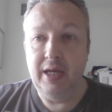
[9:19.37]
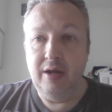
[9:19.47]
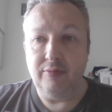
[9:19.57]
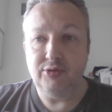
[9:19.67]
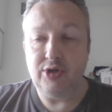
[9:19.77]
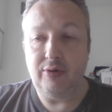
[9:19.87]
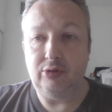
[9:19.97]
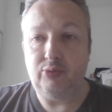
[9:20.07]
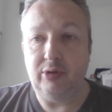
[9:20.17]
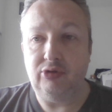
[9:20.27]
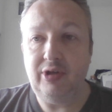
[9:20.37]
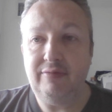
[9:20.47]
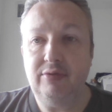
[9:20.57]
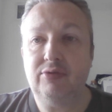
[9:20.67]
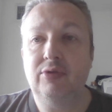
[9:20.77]
from January
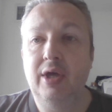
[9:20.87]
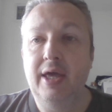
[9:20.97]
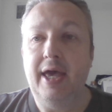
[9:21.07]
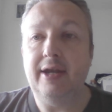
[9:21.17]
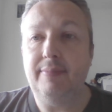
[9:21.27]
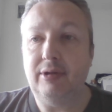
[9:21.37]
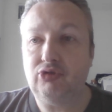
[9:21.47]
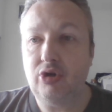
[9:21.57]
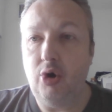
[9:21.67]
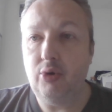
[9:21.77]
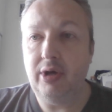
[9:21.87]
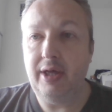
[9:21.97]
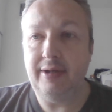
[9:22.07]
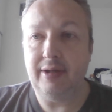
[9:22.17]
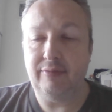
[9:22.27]
27th, and the best coda
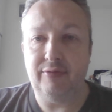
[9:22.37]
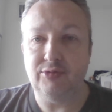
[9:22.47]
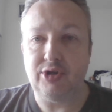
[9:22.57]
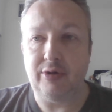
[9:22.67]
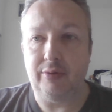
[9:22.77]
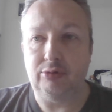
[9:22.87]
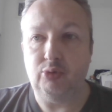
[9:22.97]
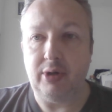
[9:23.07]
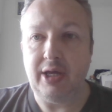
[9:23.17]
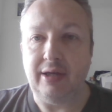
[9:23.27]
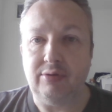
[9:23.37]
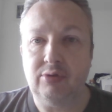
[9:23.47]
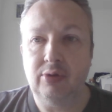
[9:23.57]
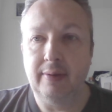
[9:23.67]
ending from January 28th.